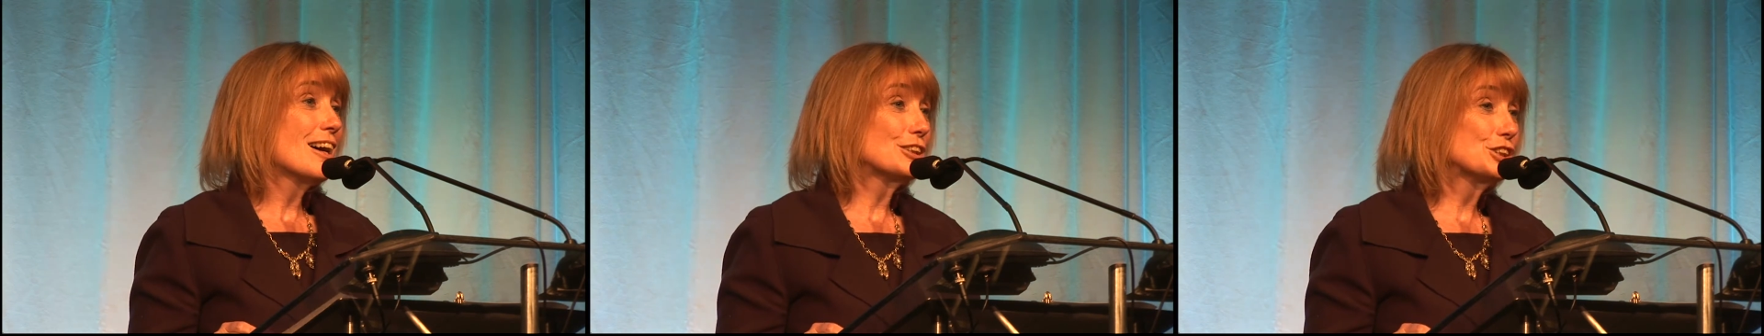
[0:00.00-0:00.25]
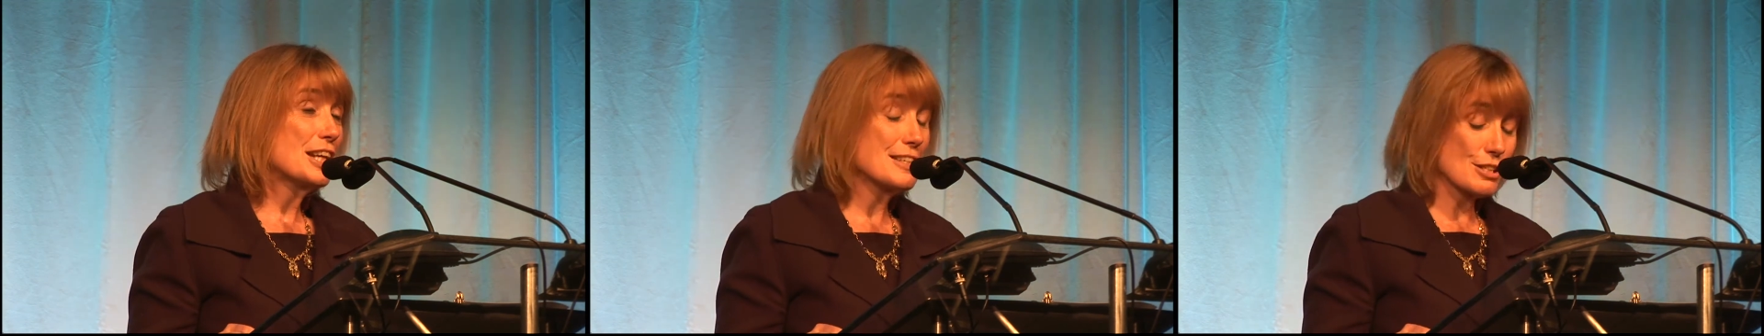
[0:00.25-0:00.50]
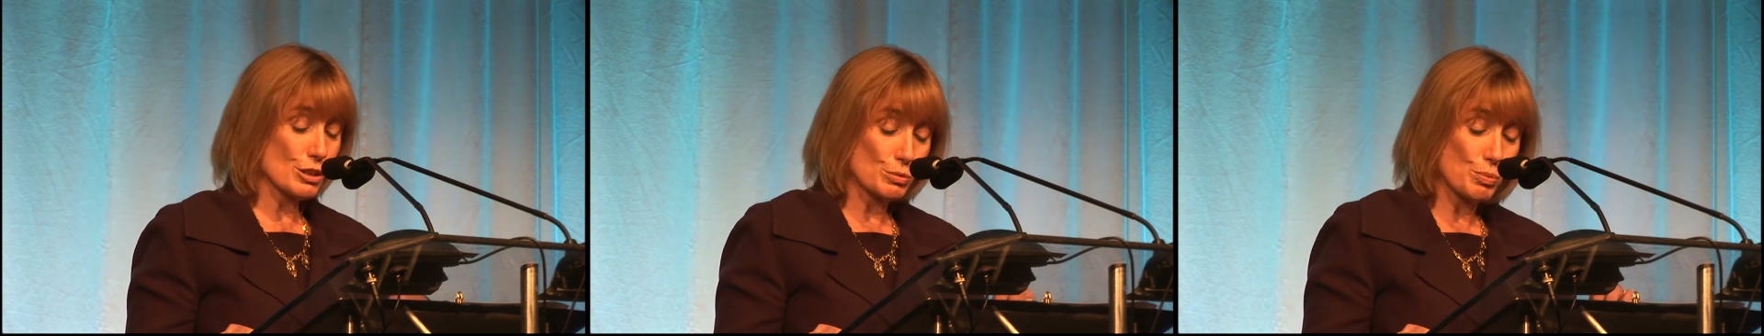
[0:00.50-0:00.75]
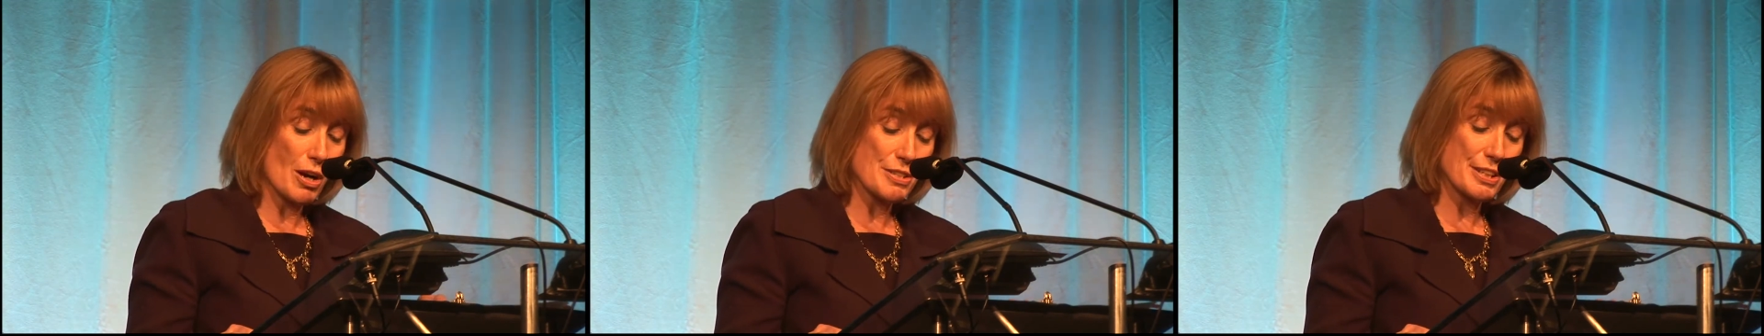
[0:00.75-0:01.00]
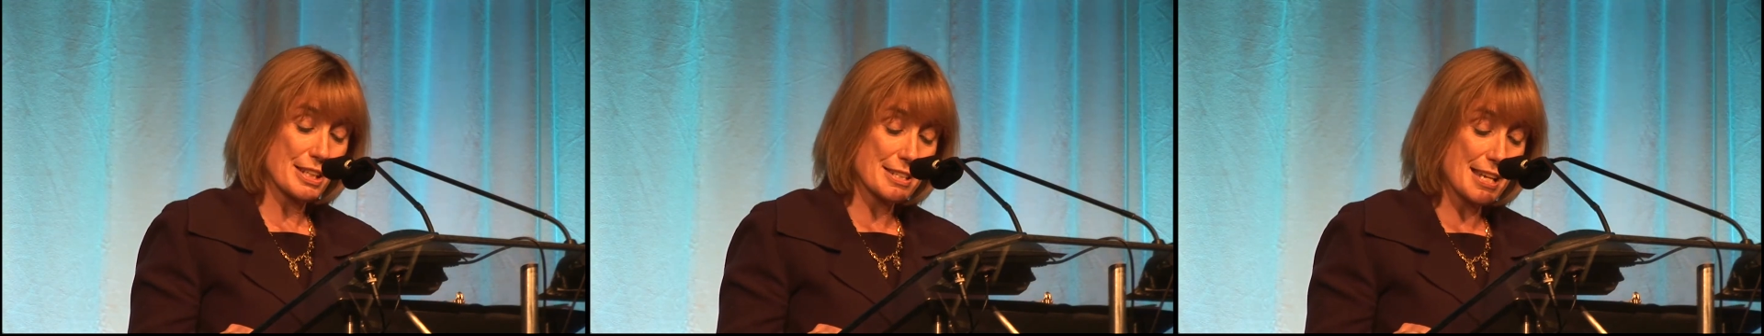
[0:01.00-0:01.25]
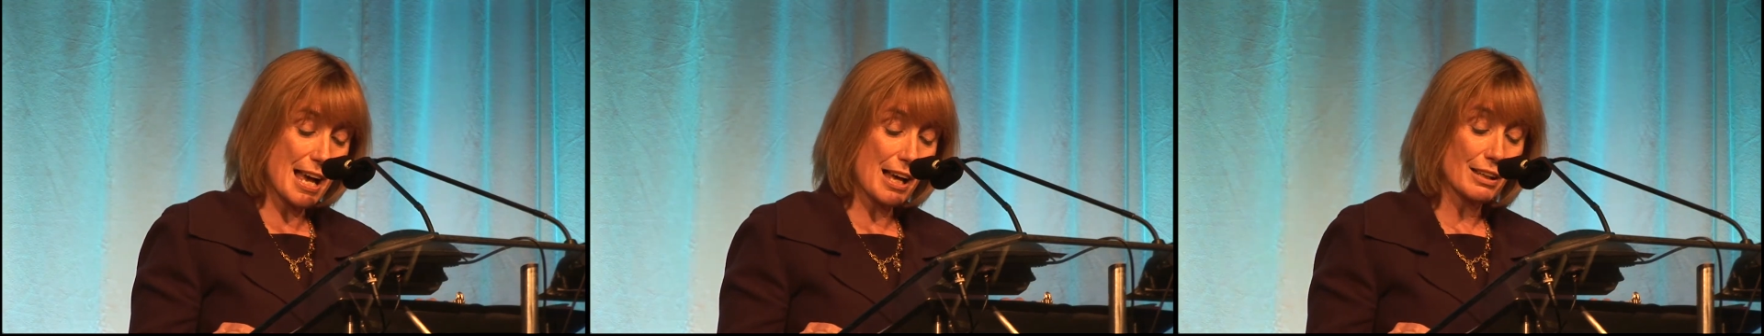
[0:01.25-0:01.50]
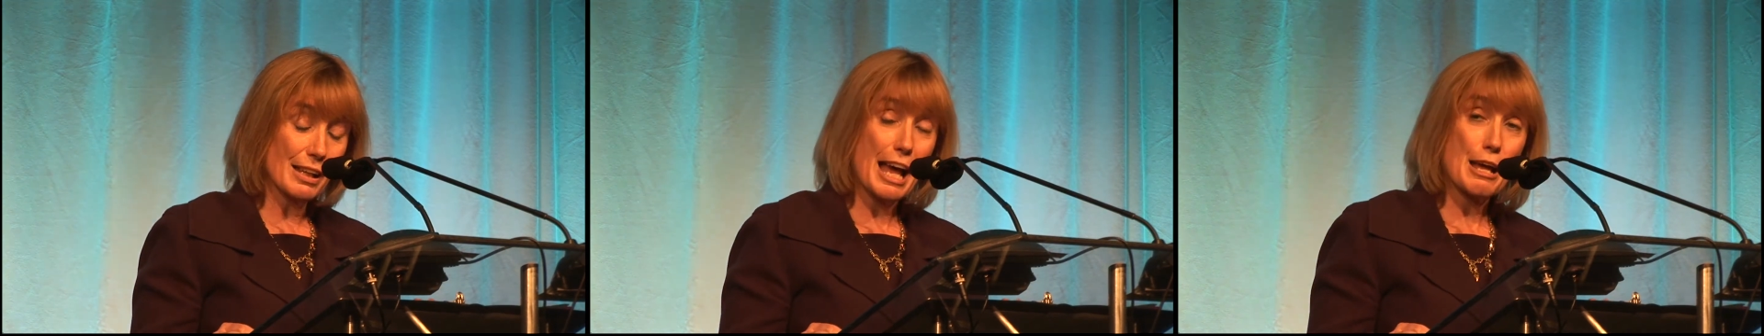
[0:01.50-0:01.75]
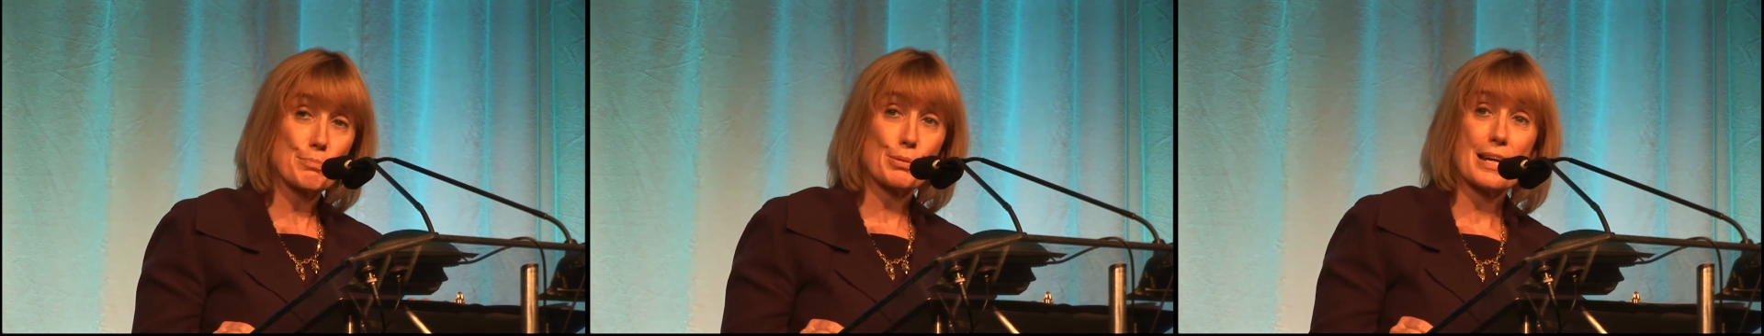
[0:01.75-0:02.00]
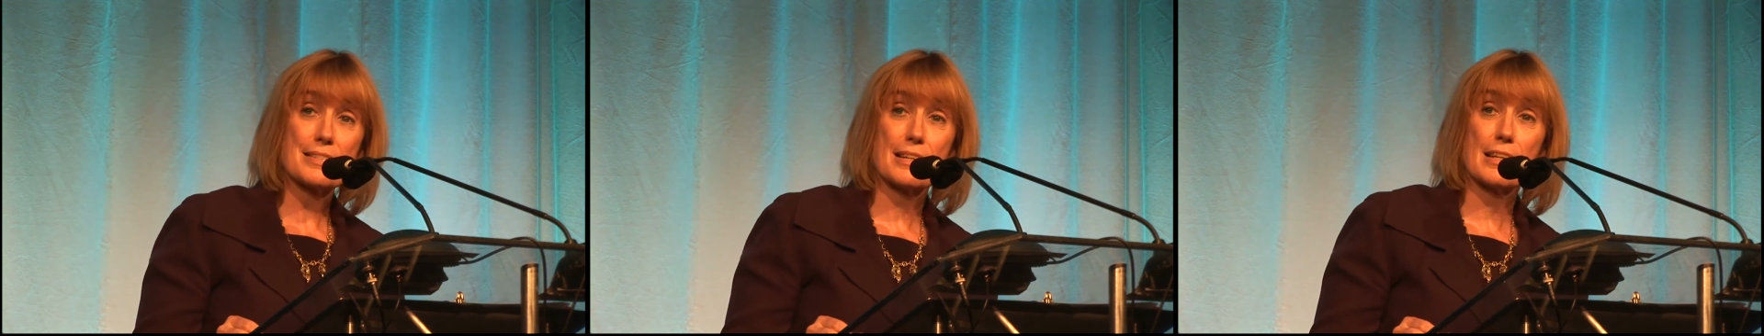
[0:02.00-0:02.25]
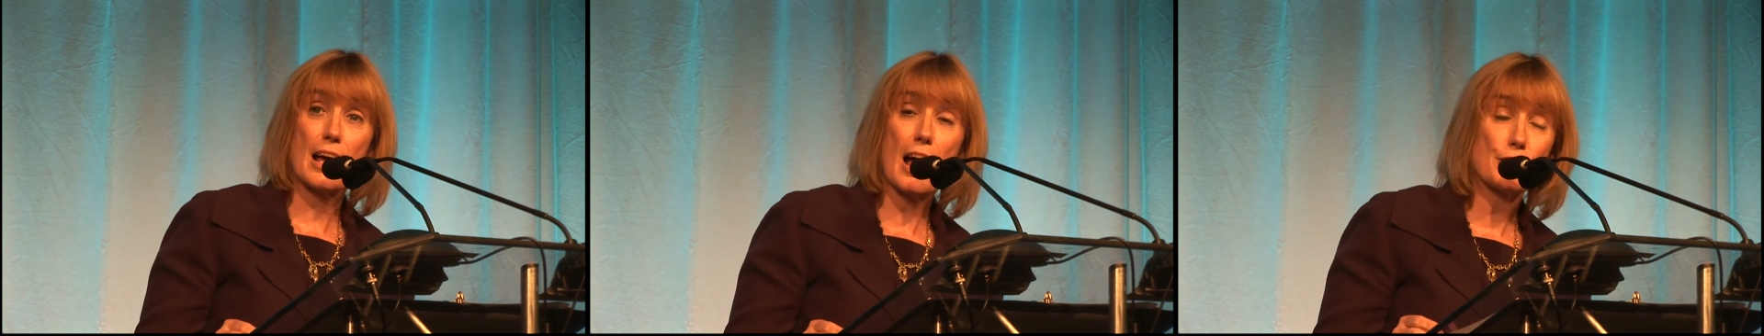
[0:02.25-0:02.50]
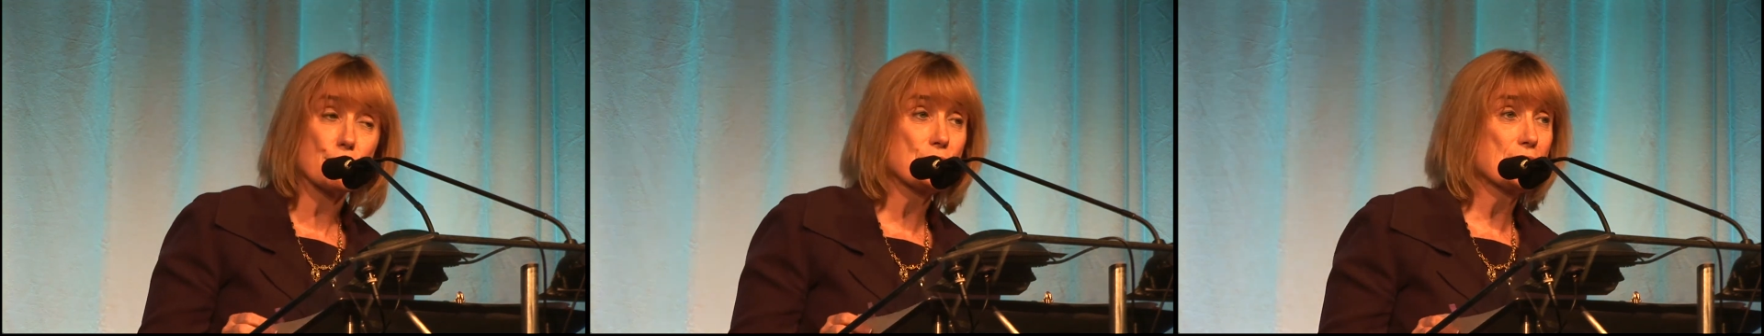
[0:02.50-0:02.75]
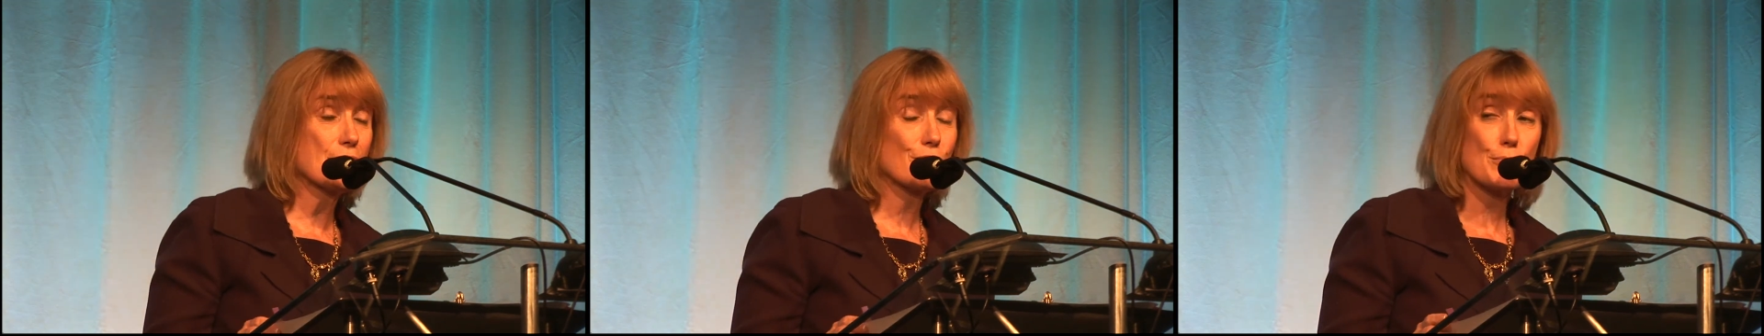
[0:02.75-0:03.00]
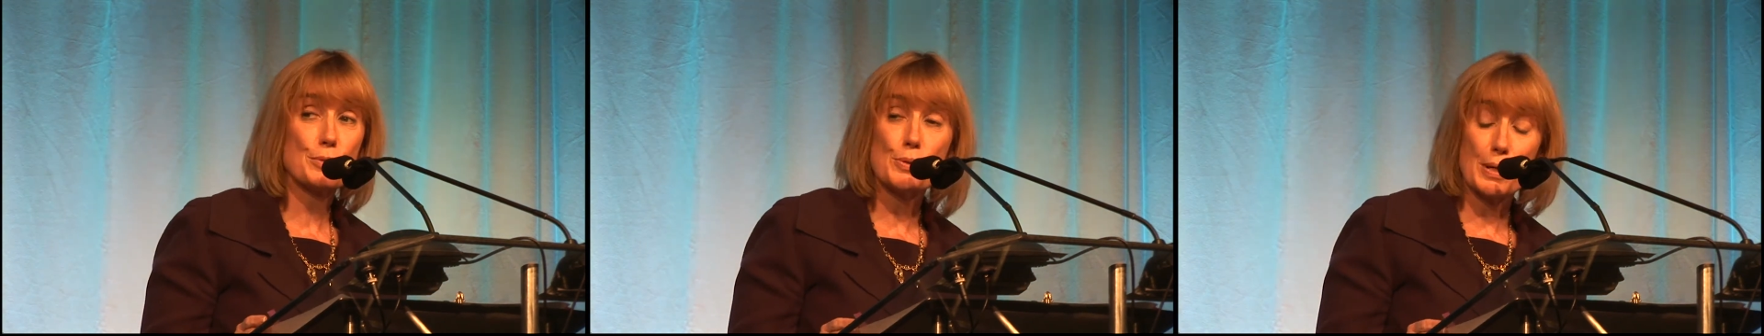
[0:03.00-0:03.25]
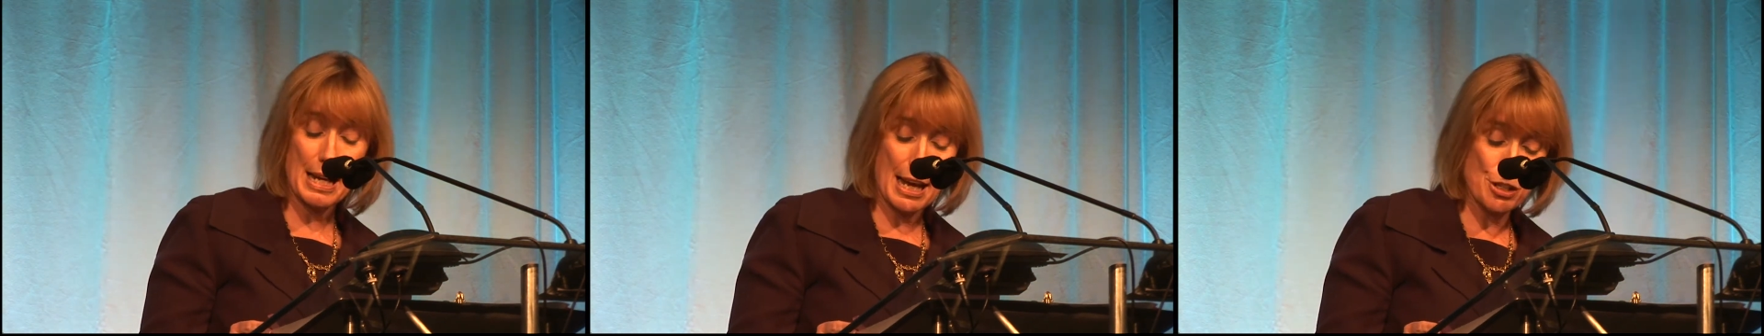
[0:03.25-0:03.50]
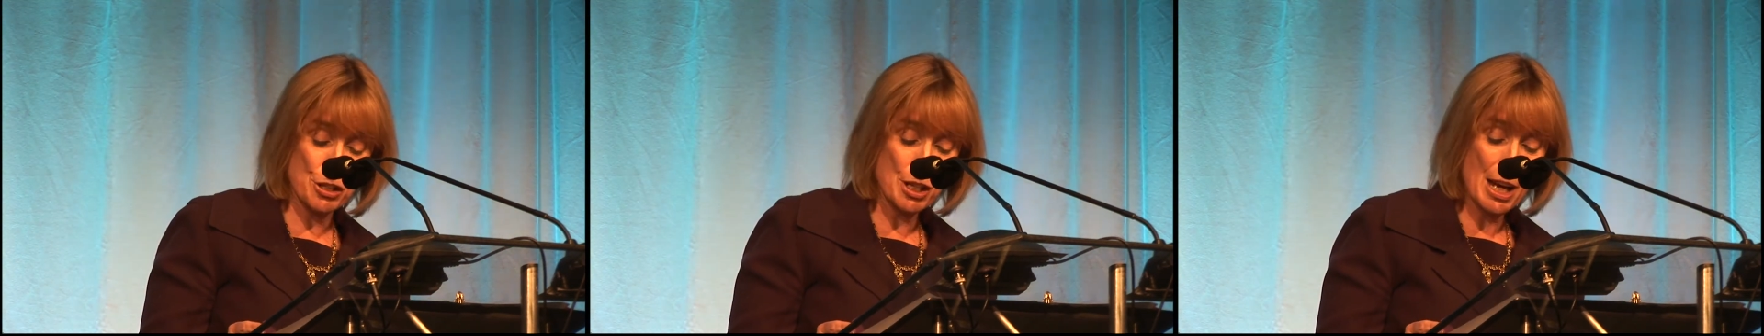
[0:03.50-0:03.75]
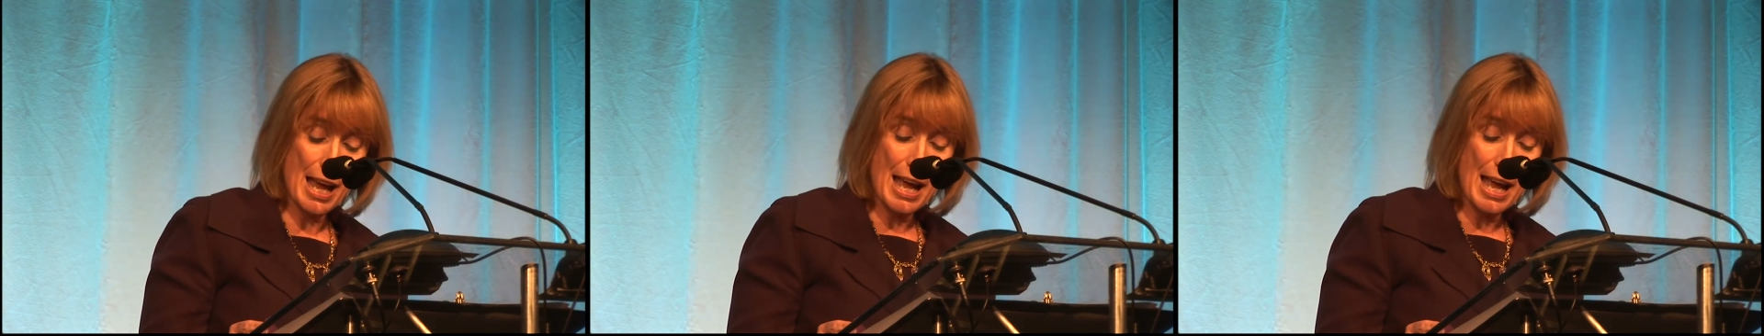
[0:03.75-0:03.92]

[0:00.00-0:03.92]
our Chancellor Ross Gattell, and President Huddleston from UNH,